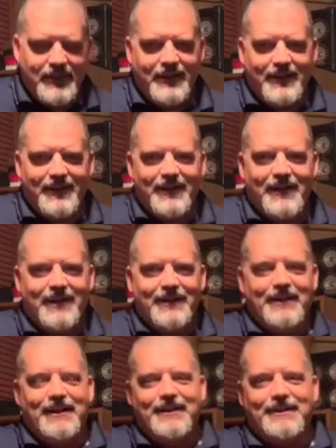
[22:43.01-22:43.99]

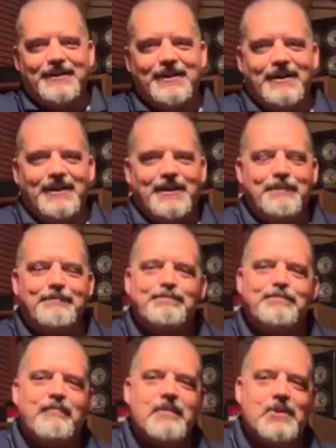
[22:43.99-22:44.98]
And
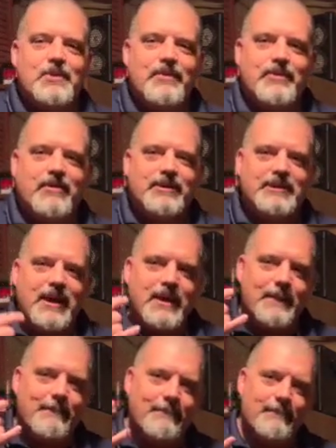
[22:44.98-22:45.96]
you have a great day.